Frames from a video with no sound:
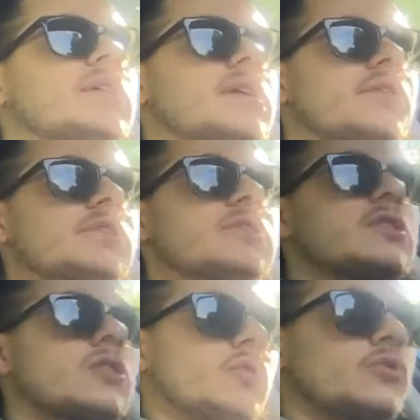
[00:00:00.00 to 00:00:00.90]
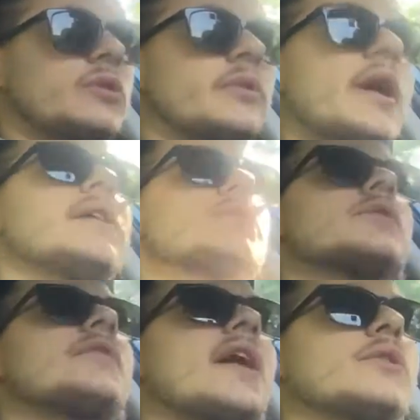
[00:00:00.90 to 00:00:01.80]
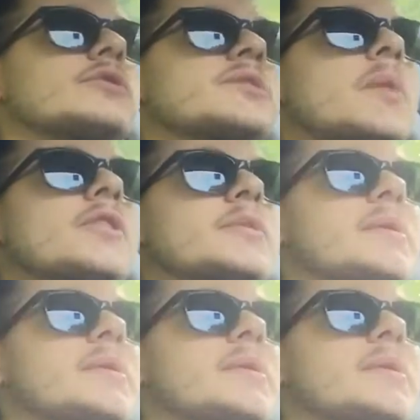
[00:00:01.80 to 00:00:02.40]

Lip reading: given to you, thrown at you, of how some other